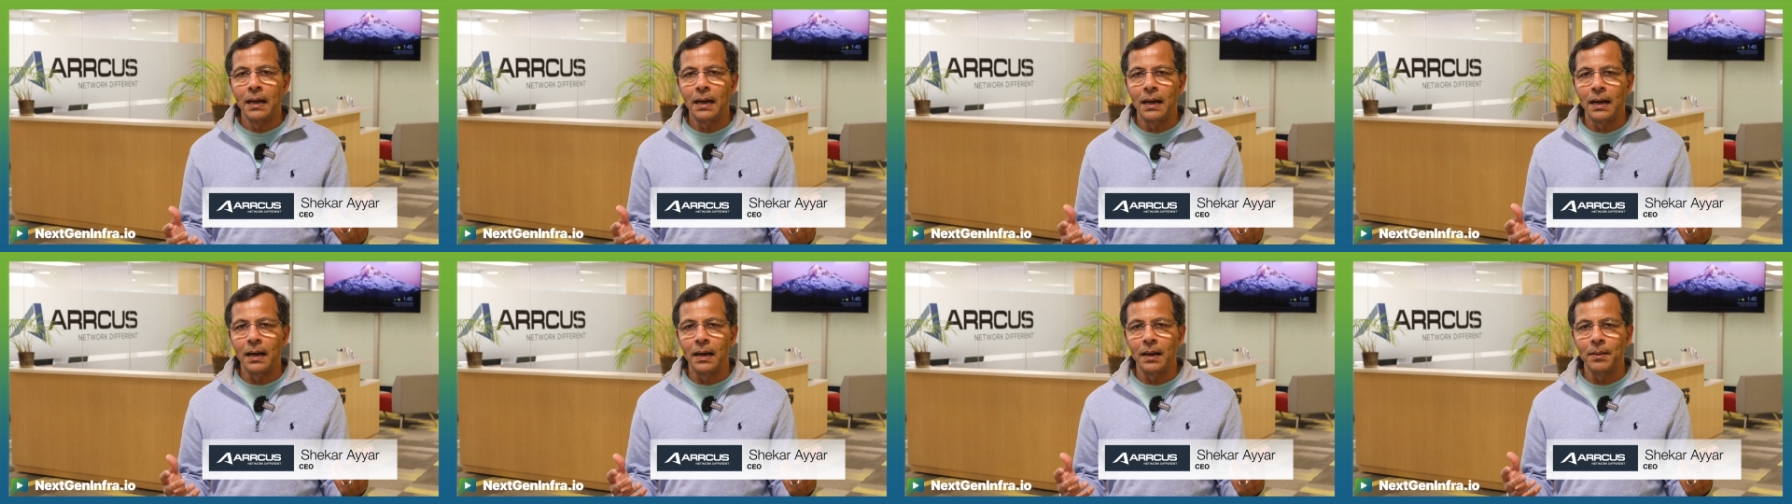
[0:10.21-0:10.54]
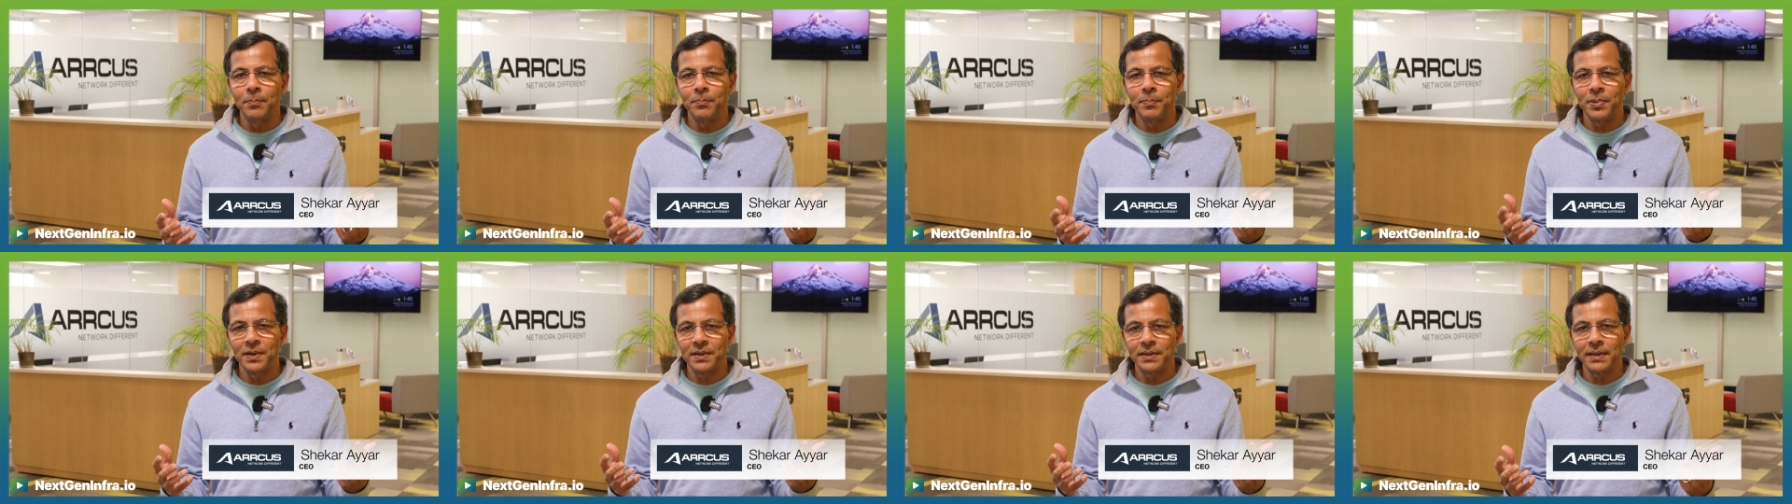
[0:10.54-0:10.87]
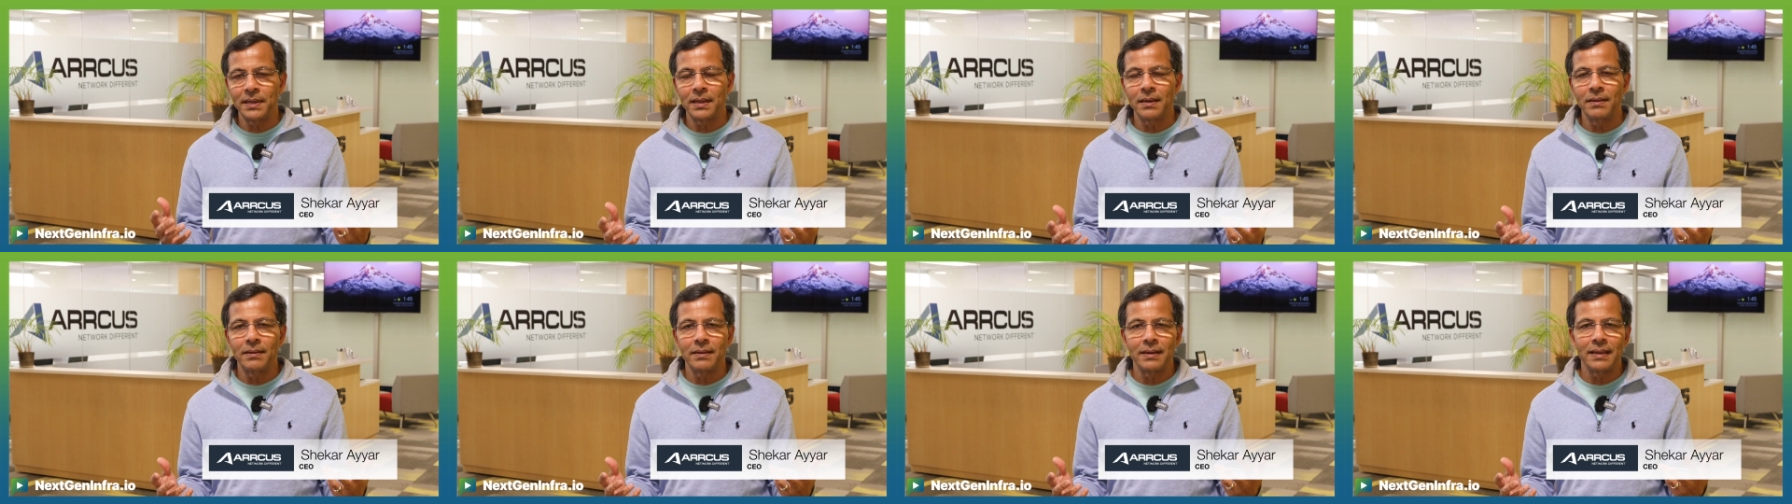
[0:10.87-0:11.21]
Uh,
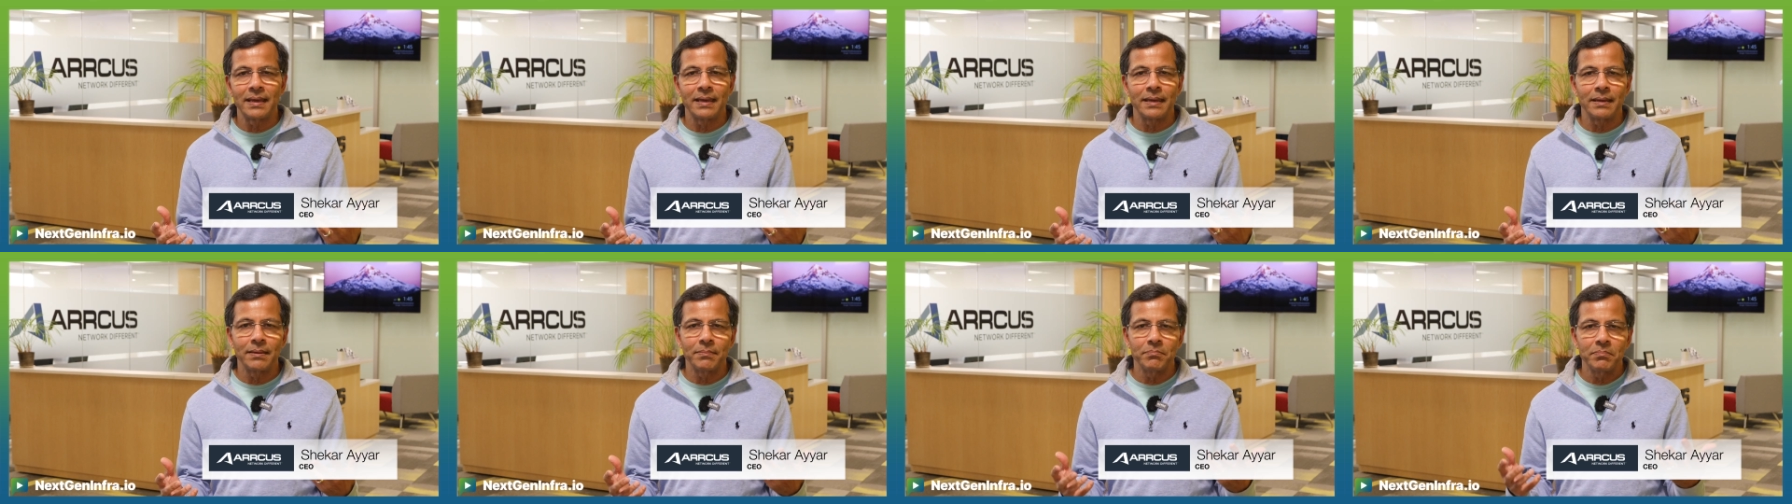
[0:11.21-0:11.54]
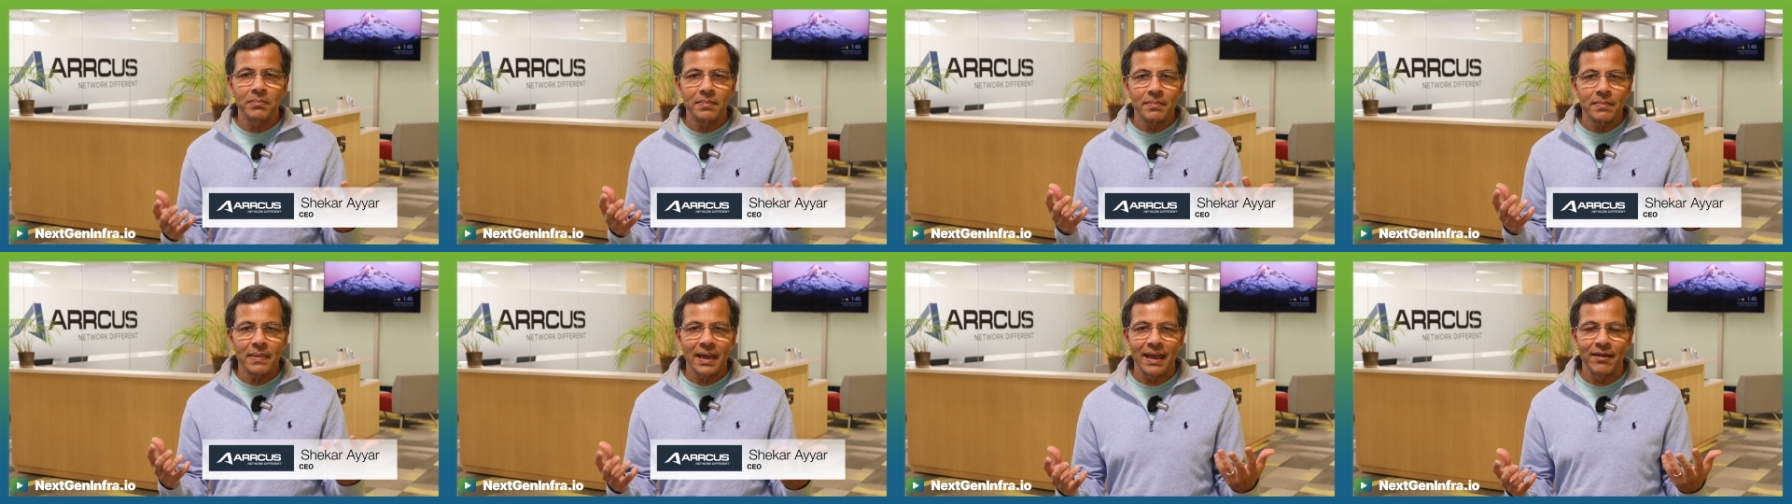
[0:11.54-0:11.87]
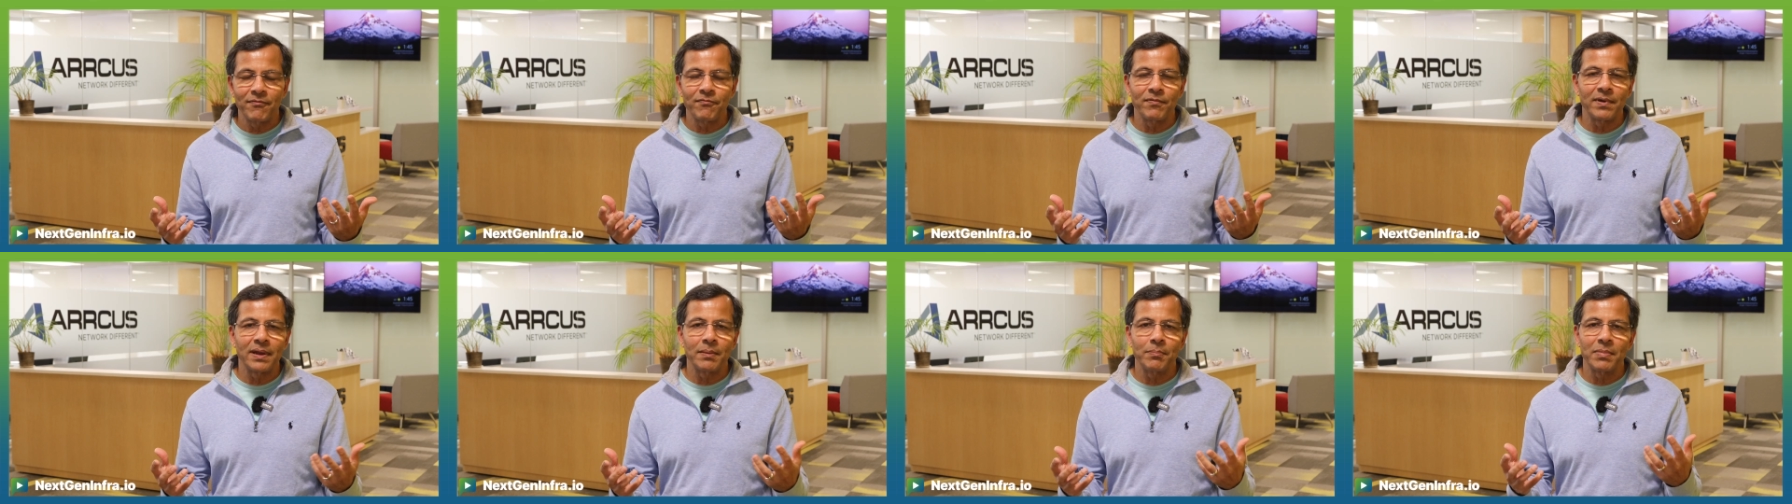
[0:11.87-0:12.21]
particularly,
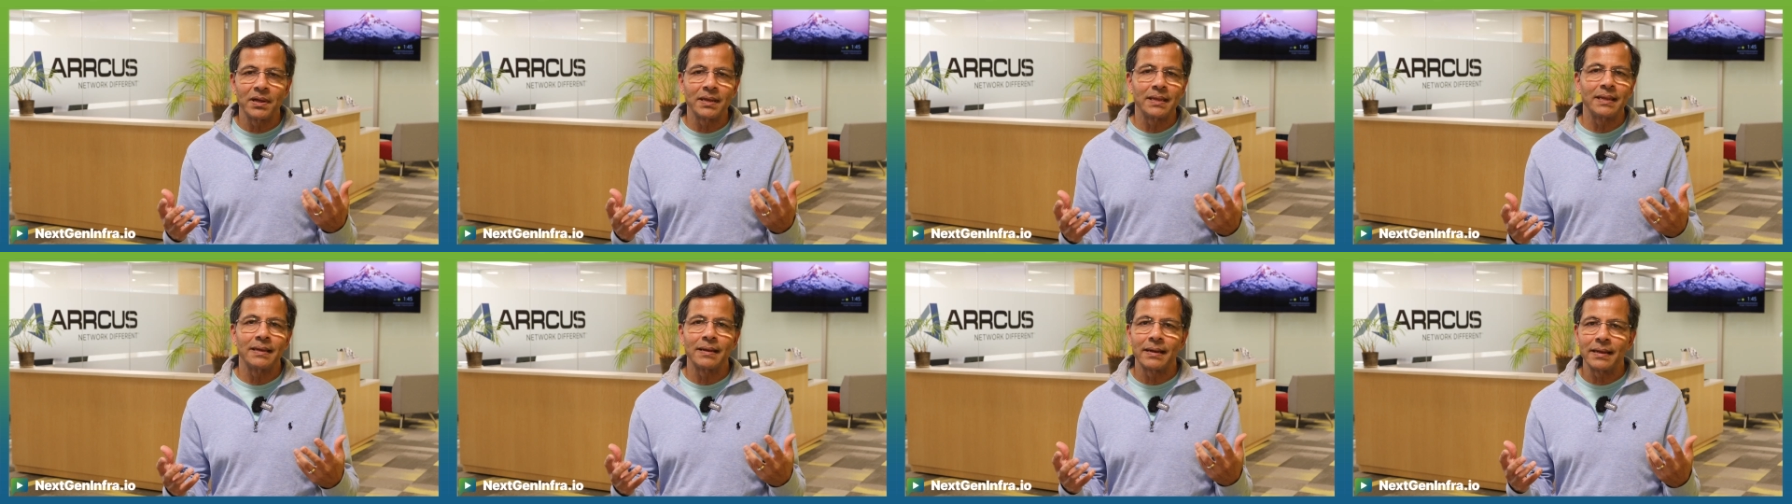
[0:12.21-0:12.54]
everybody